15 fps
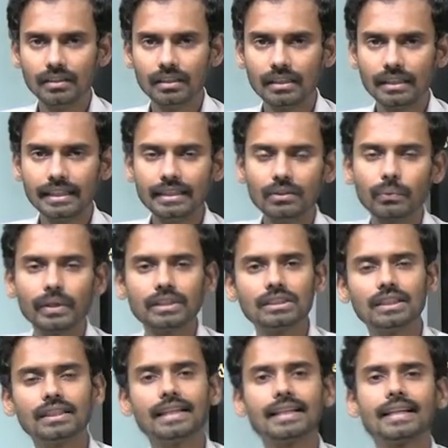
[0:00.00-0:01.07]
In question
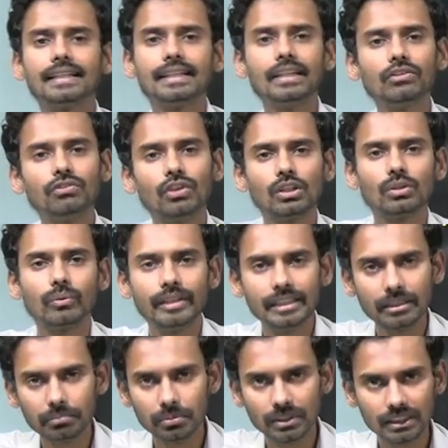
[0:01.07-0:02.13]
they can give for
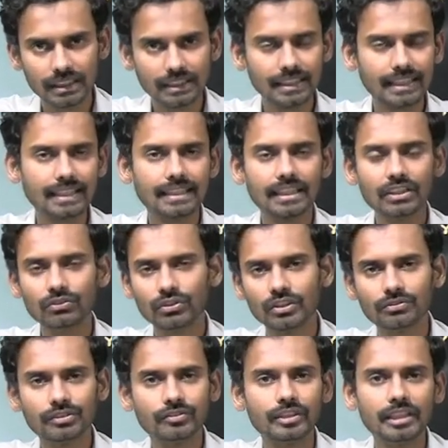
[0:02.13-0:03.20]
20%, they can give for
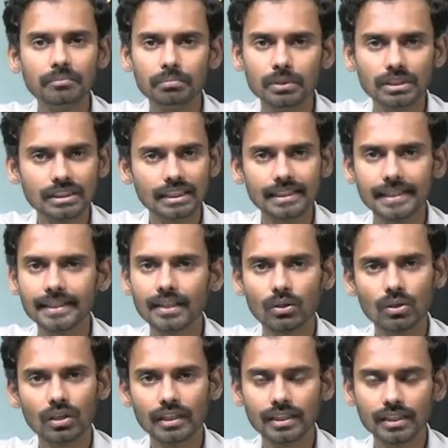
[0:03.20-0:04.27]
15%, and
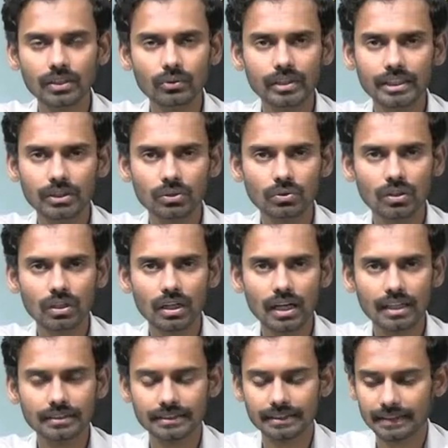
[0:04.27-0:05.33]
accordingly you need to
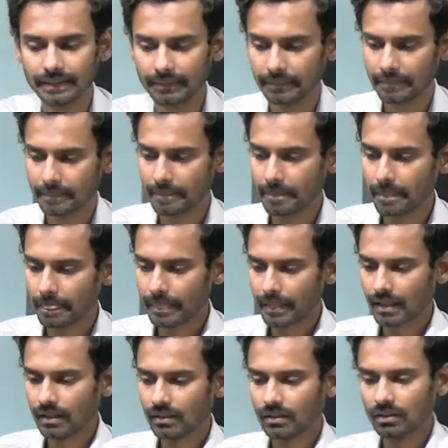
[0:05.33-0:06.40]
answer.
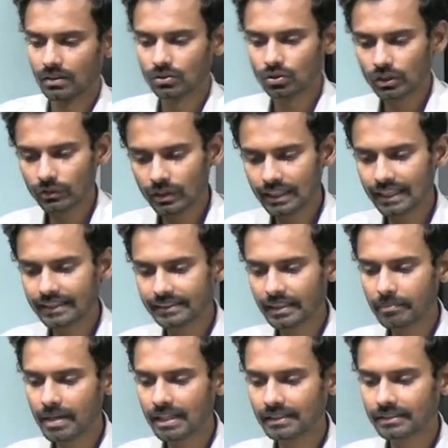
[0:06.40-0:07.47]
So you will get some
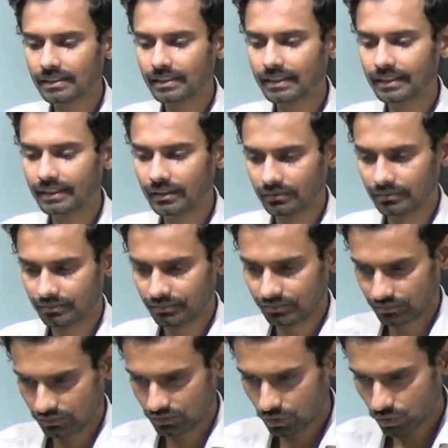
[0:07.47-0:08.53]
answer here.
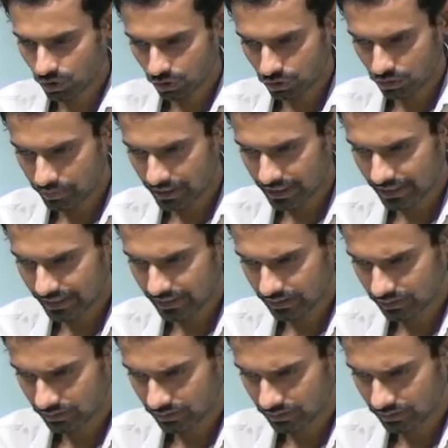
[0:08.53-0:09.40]
So what you will be getting?